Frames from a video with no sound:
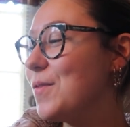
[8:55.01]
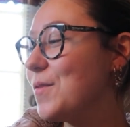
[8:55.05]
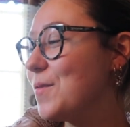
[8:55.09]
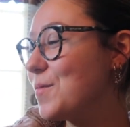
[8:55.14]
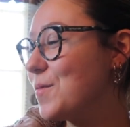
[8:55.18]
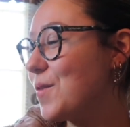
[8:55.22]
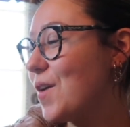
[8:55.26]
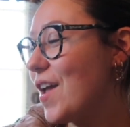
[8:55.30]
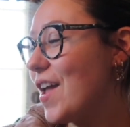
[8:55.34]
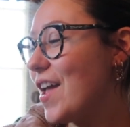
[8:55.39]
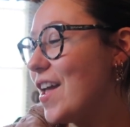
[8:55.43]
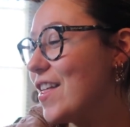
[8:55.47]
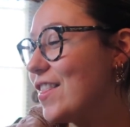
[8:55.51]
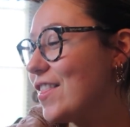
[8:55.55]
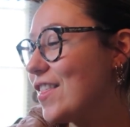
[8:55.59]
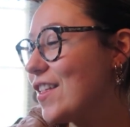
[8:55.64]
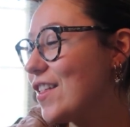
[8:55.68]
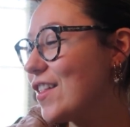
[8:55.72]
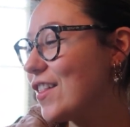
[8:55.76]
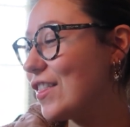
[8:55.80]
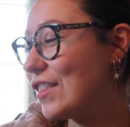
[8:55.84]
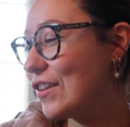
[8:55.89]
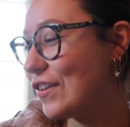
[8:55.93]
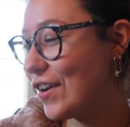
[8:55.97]

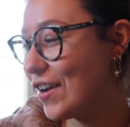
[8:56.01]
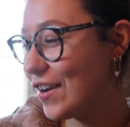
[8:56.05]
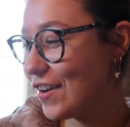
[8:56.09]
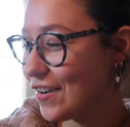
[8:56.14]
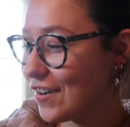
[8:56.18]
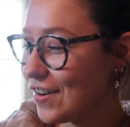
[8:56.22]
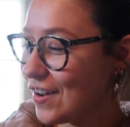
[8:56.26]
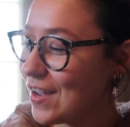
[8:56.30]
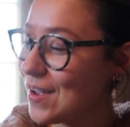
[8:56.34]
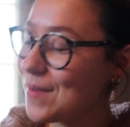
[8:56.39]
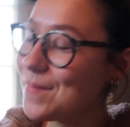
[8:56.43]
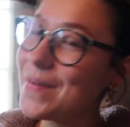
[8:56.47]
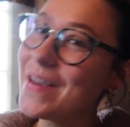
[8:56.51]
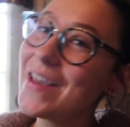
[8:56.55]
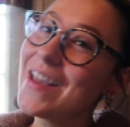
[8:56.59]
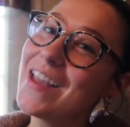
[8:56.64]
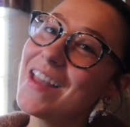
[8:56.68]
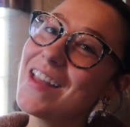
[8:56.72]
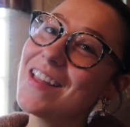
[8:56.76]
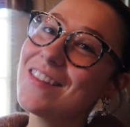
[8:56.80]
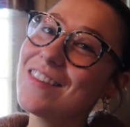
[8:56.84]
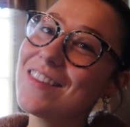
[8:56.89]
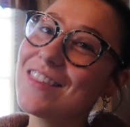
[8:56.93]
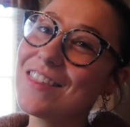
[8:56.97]
with 3 cream
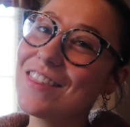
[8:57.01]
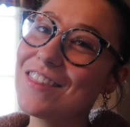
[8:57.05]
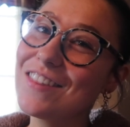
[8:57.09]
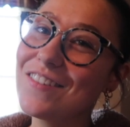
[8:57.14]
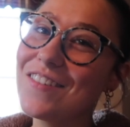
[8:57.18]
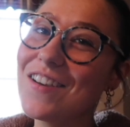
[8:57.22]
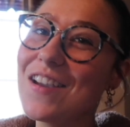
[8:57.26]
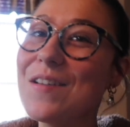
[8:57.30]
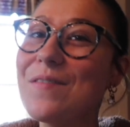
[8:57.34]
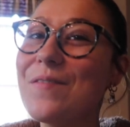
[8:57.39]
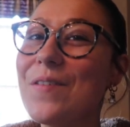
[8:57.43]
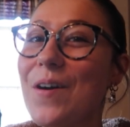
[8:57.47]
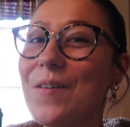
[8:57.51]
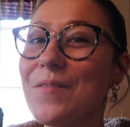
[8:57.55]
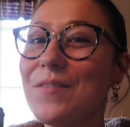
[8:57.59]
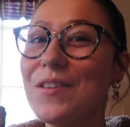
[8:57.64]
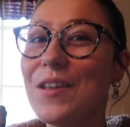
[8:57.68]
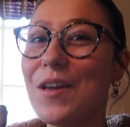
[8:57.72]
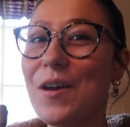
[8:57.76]
and 3 pumps